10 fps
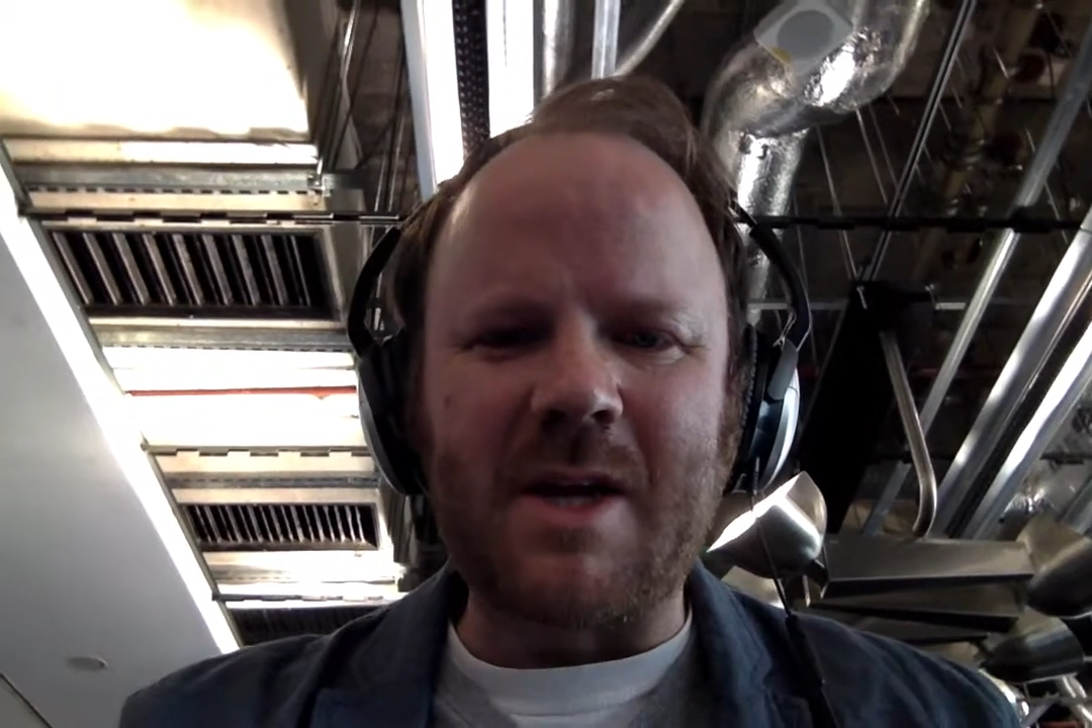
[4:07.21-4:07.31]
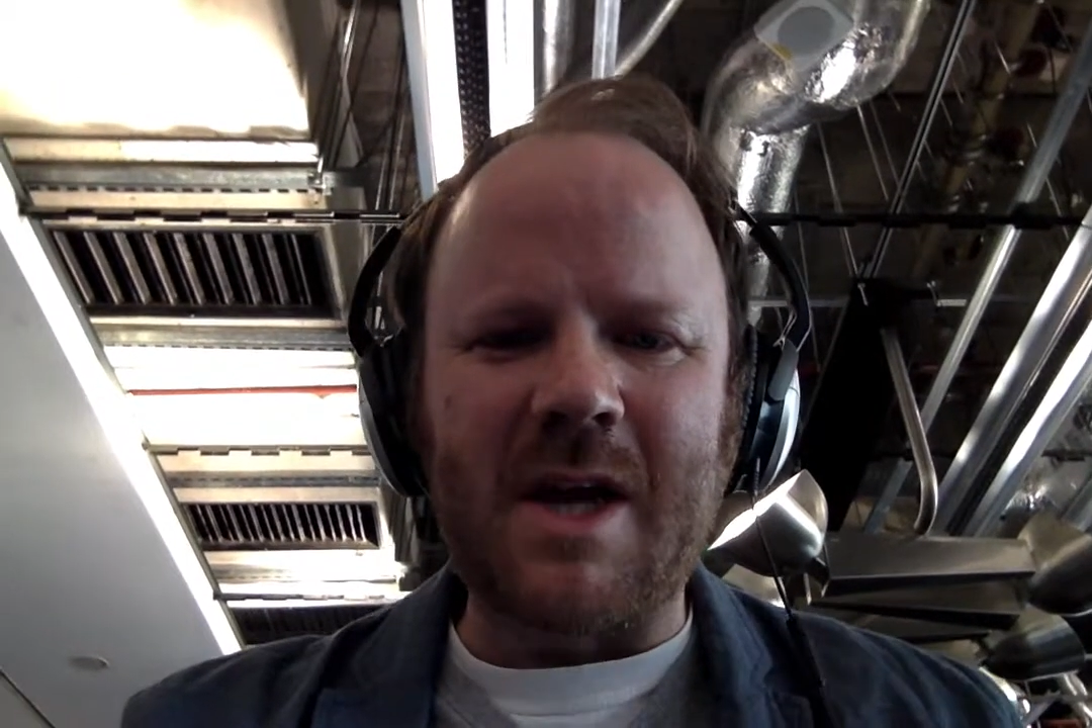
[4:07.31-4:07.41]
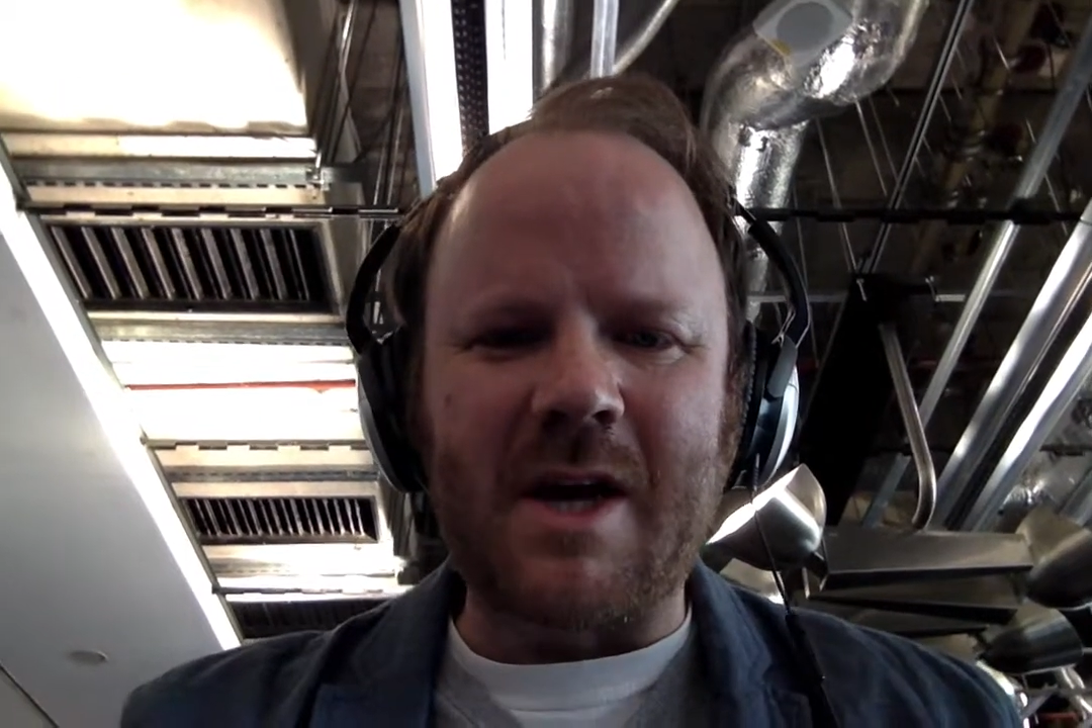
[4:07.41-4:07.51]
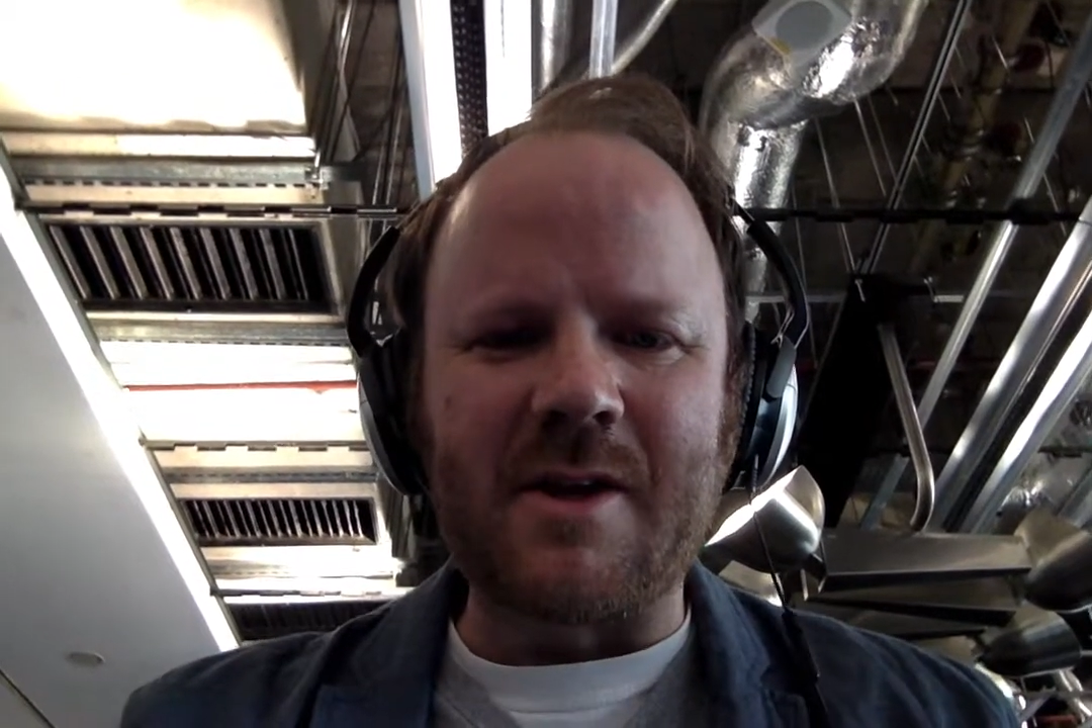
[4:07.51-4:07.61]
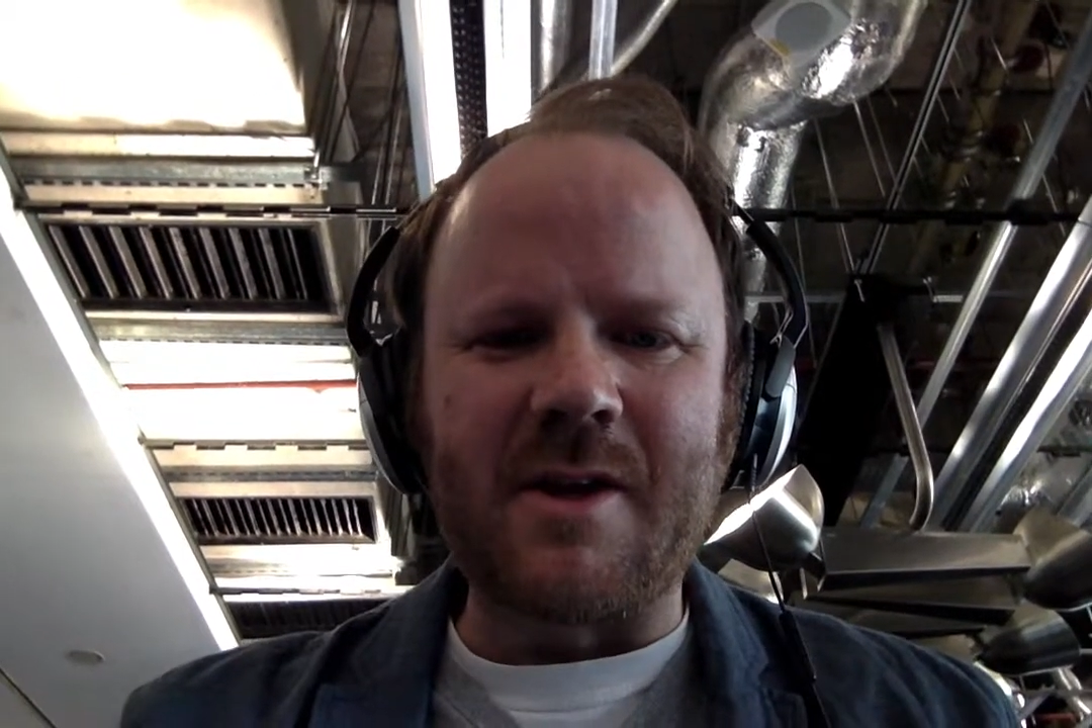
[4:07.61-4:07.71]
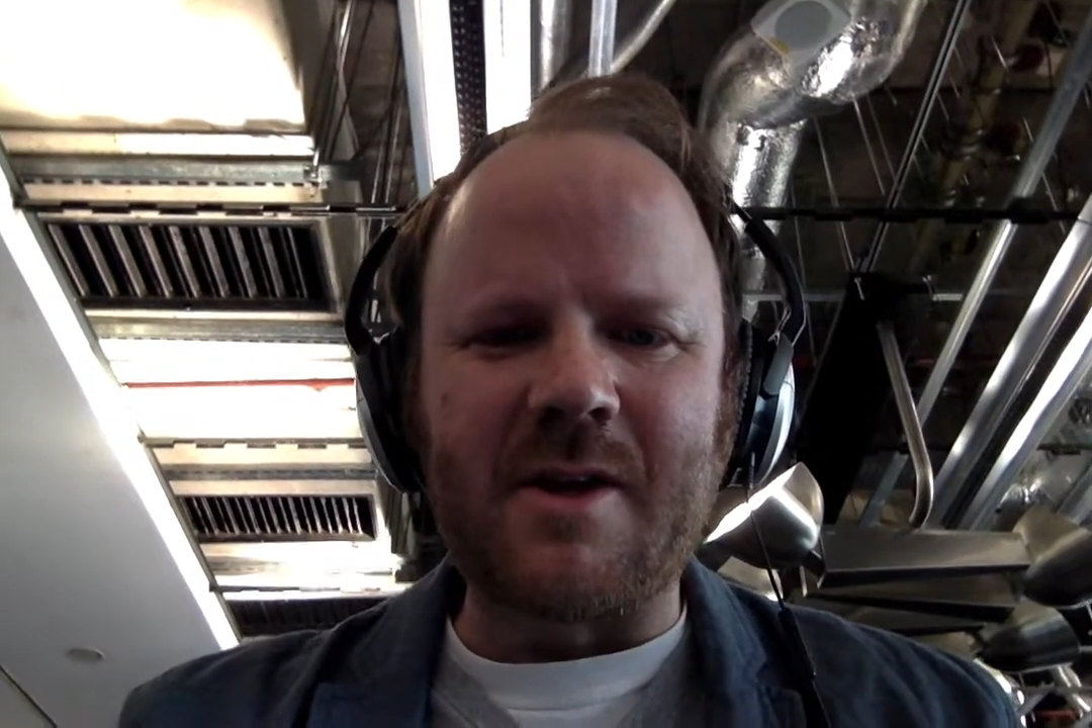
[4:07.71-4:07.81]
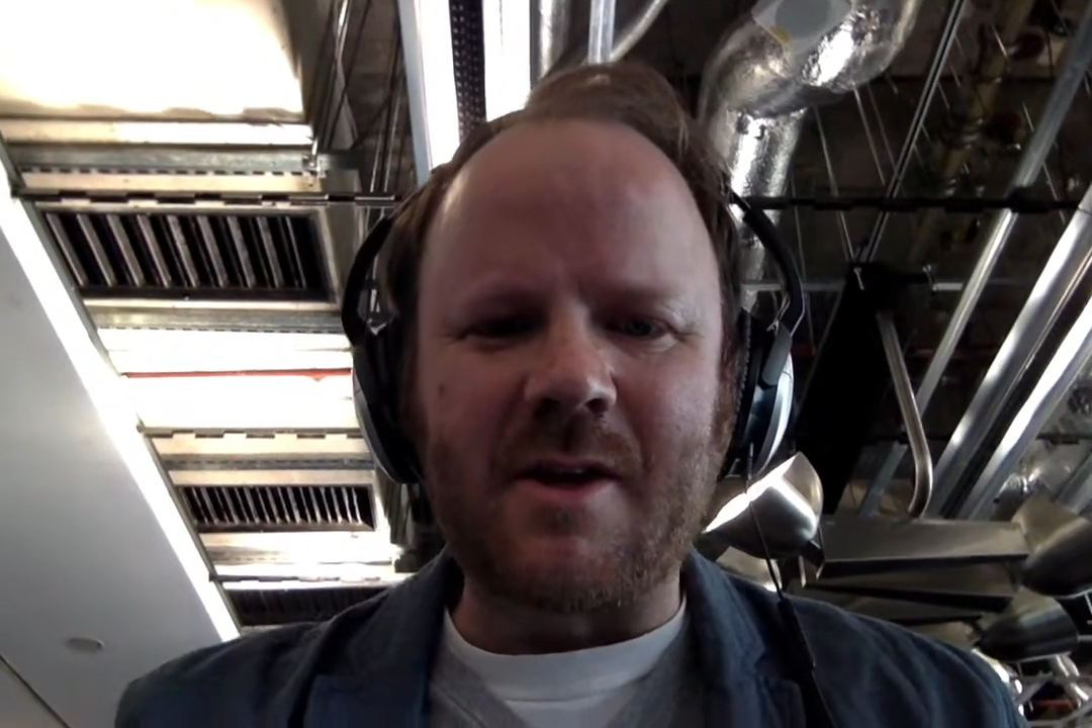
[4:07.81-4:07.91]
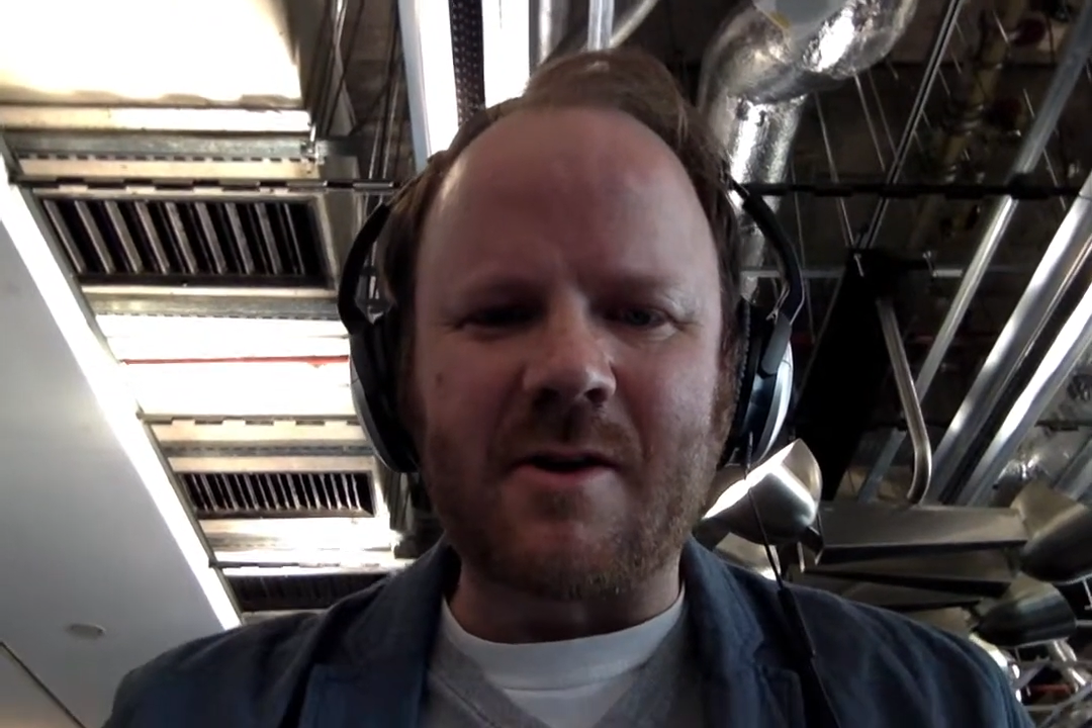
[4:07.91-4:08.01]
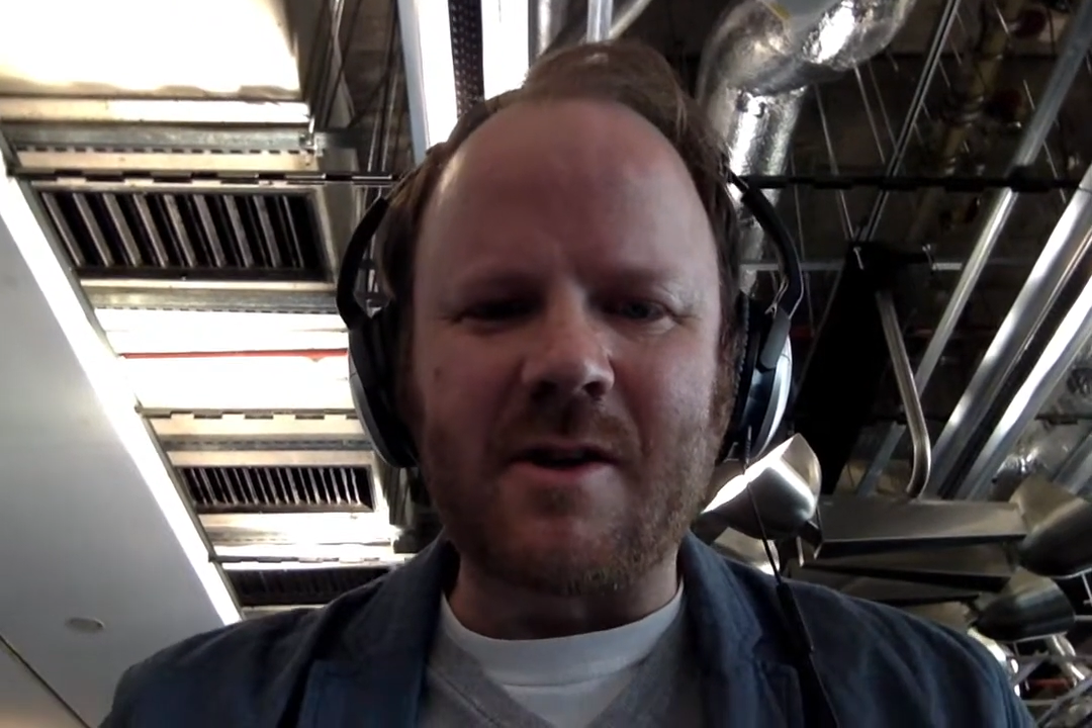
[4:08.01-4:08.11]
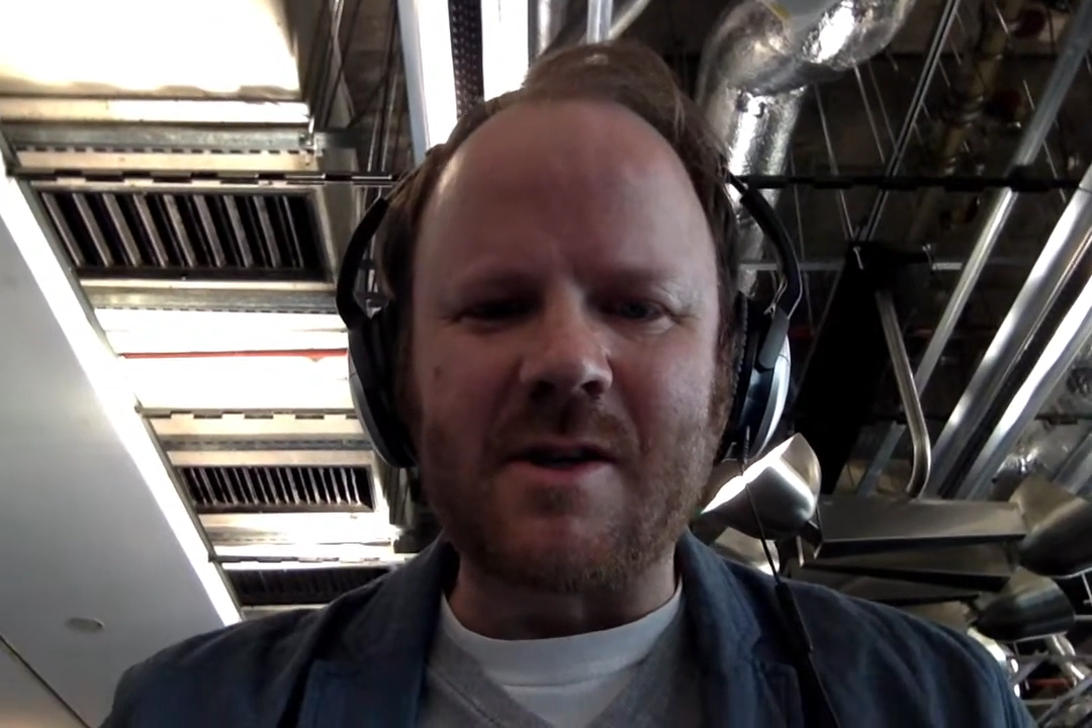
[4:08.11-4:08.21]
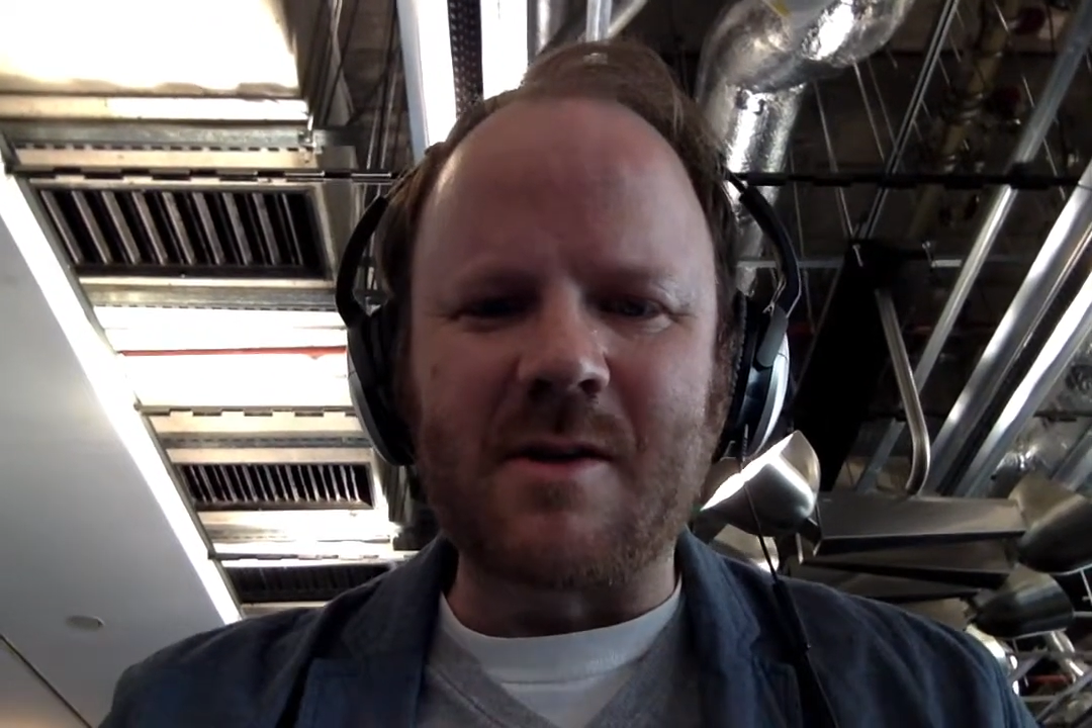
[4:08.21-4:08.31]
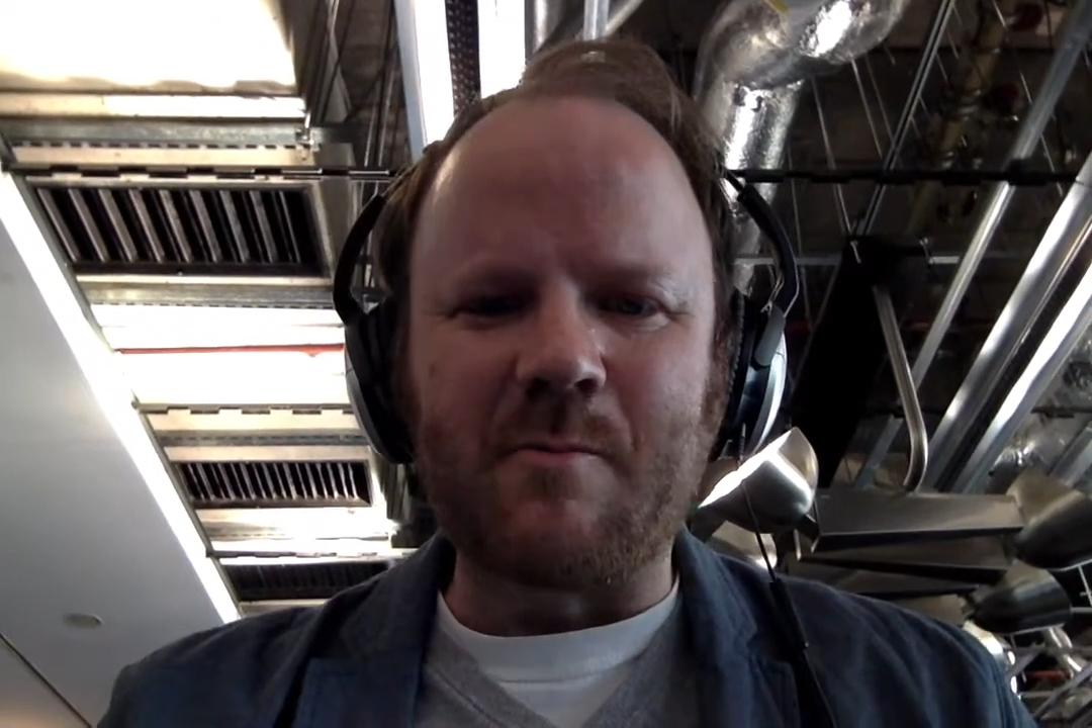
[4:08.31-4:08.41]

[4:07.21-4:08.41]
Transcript: nonlinear is